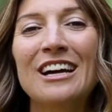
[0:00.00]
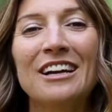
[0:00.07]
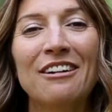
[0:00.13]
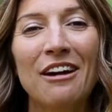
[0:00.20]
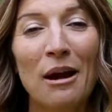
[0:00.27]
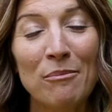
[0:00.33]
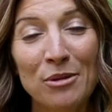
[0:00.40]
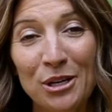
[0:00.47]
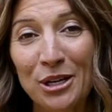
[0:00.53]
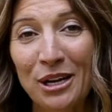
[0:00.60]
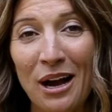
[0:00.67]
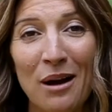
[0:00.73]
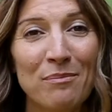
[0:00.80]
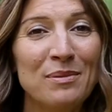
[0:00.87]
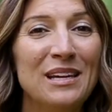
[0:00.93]
grab your
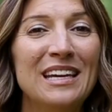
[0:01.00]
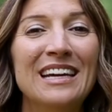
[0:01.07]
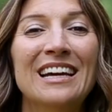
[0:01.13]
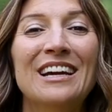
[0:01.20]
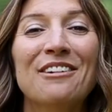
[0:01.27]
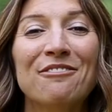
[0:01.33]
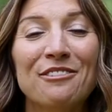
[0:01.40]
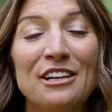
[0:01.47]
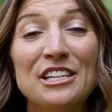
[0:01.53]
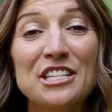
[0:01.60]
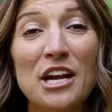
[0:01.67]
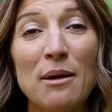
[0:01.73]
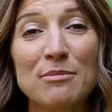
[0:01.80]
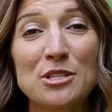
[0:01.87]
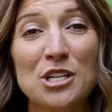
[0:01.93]
copy, read
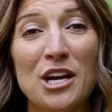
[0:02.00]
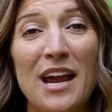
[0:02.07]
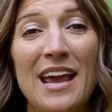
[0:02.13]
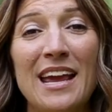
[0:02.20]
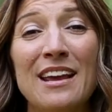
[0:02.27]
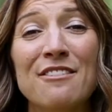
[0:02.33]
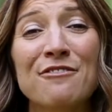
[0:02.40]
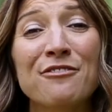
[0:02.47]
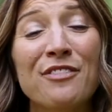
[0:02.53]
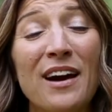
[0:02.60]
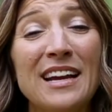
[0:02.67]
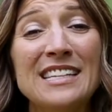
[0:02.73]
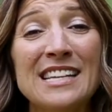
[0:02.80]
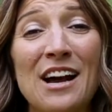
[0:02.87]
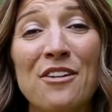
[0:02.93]
Chapter 8, and
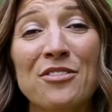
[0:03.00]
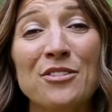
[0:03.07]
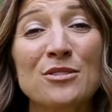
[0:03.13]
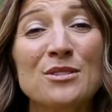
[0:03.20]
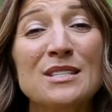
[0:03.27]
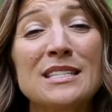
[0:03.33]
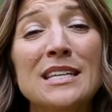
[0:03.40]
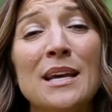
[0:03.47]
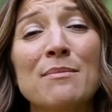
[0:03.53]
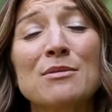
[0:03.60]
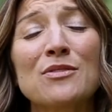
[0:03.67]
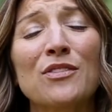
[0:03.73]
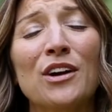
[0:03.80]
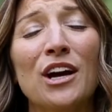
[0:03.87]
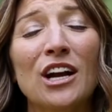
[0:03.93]
find out those tips
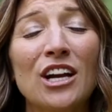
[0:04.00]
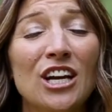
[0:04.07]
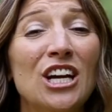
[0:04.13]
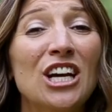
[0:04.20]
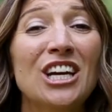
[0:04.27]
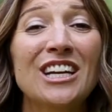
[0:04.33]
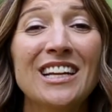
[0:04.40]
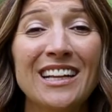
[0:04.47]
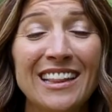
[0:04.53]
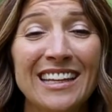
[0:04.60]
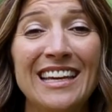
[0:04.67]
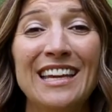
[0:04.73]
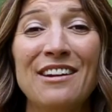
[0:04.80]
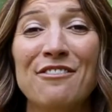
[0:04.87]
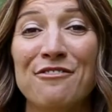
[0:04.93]
for a good,
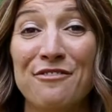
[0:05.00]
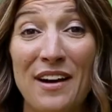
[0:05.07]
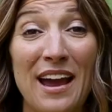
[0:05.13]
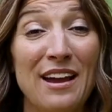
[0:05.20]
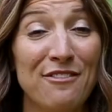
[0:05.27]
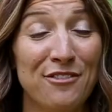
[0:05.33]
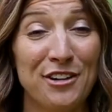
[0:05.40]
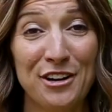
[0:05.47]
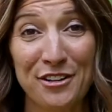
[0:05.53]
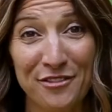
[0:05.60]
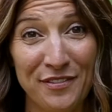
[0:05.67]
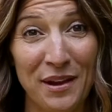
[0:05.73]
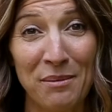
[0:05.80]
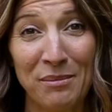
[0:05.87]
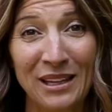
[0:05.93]
clean fight for your
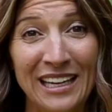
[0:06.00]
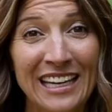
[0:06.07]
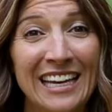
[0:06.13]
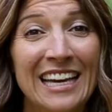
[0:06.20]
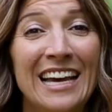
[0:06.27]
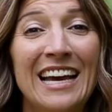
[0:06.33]
family.